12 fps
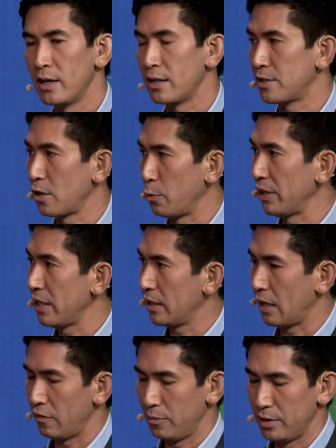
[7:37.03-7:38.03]
And so we need
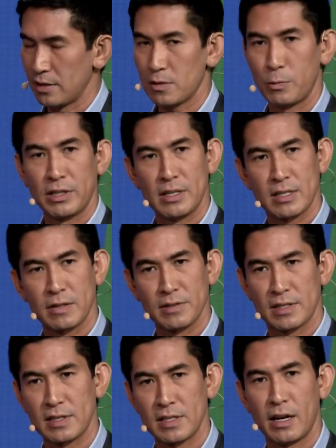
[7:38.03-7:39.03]
governments, we need civil
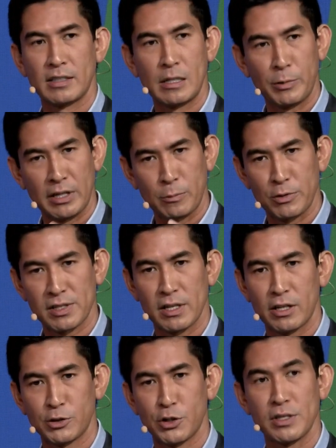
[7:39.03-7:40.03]
society, we need
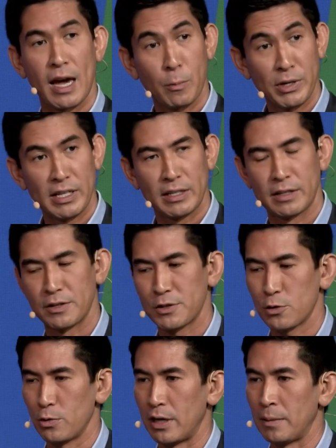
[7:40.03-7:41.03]
researchers, and we need
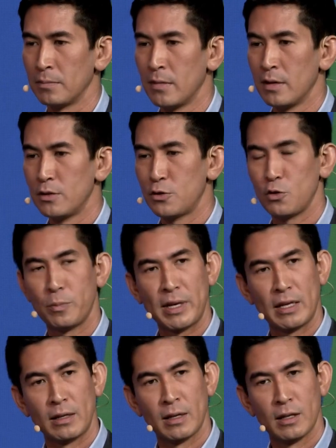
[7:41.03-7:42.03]
industry to
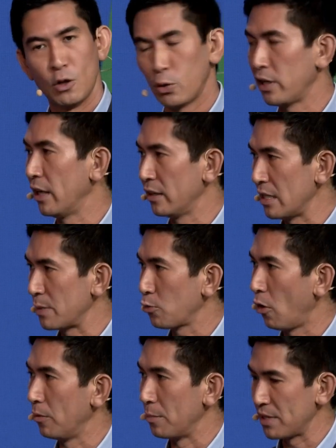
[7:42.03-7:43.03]
be looking at these
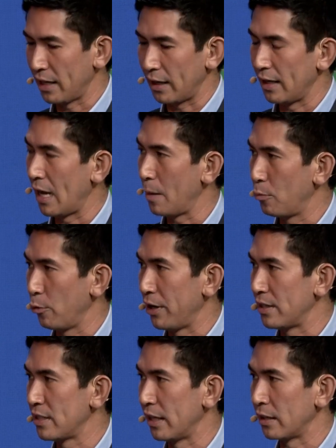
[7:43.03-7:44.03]
problems and
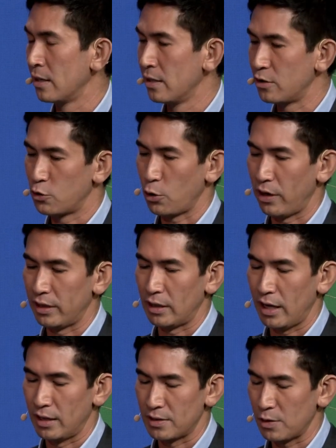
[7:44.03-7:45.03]
collaborating to try
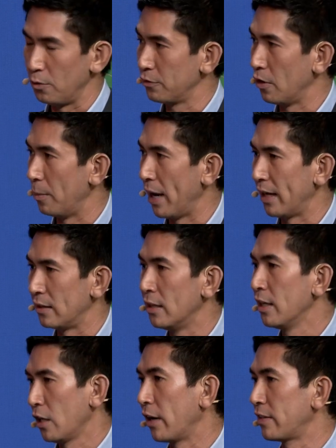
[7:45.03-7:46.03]
and solve them. And
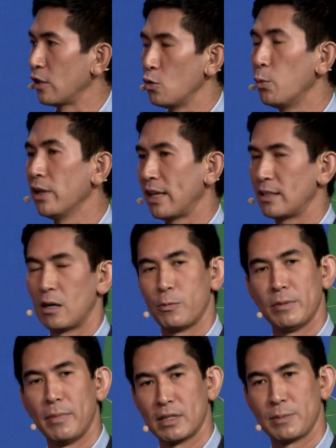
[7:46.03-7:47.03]
I think you will end up
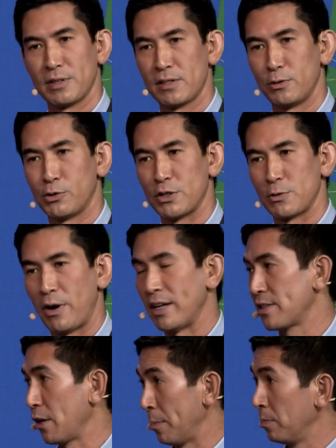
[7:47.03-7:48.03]
with multiple solutions, right?
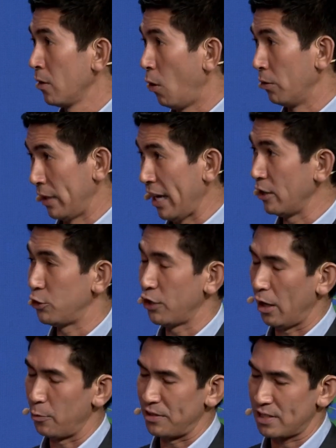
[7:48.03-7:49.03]
So on
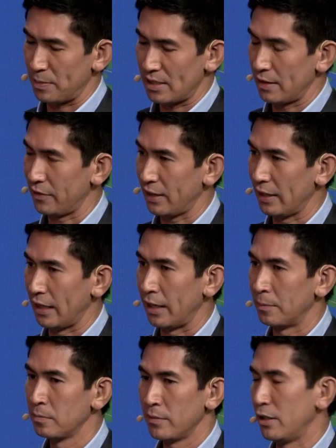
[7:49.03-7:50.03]
AGI risk specifically,
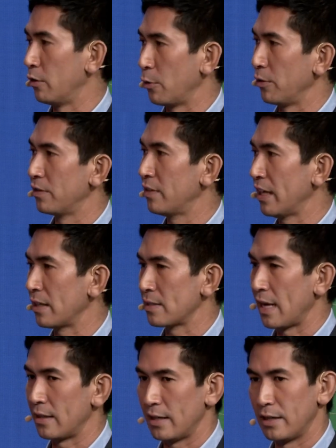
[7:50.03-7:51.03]
you know, there are things
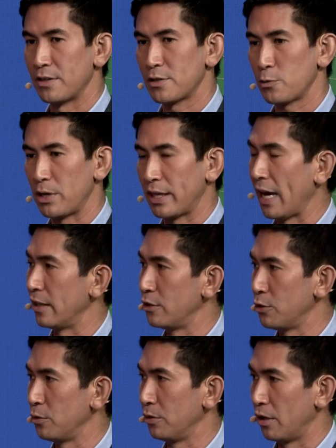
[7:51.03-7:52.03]
that the industry can do.
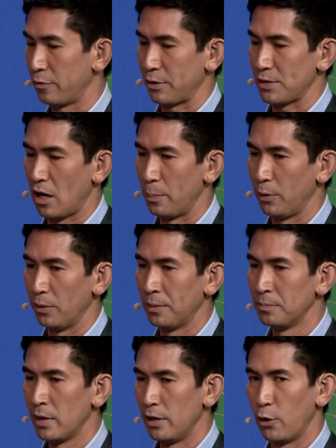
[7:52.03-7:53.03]
You know, for example,
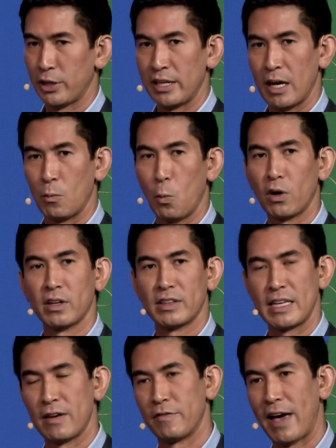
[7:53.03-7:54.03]
looking at what are
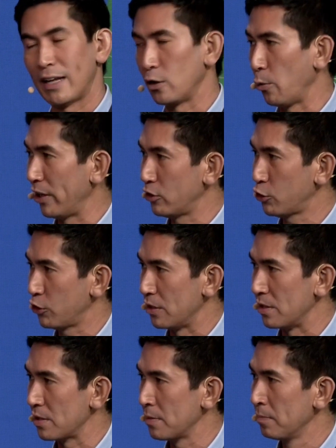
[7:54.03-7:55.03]
the
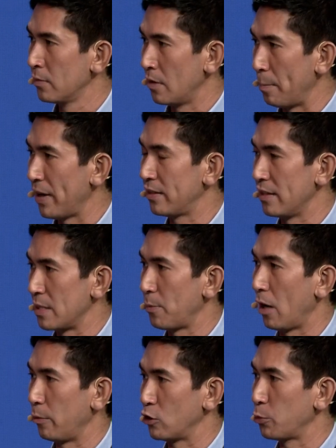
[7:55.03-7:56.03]
evaluations, the methods
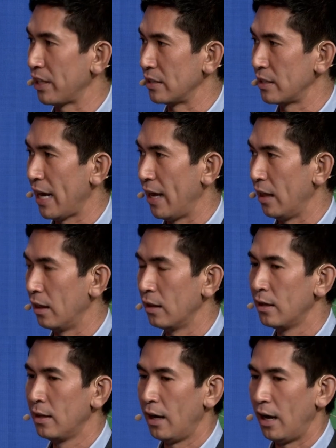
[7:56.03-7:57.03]
by which we can tell
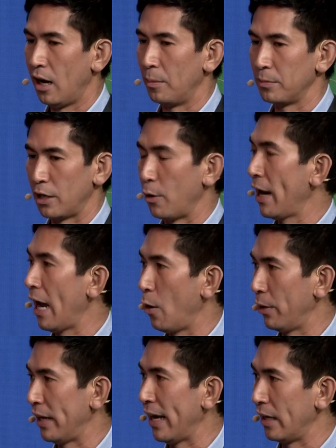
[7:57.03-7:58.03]
you know, how
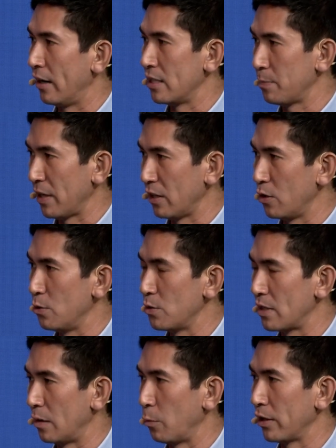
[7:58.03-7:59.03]
an AI is being
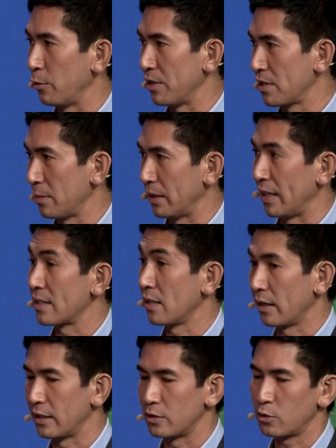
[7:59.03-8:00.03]
used and whether it's something that's
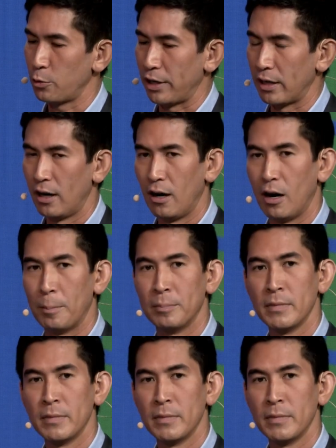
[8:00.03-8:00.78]
likely to create harm.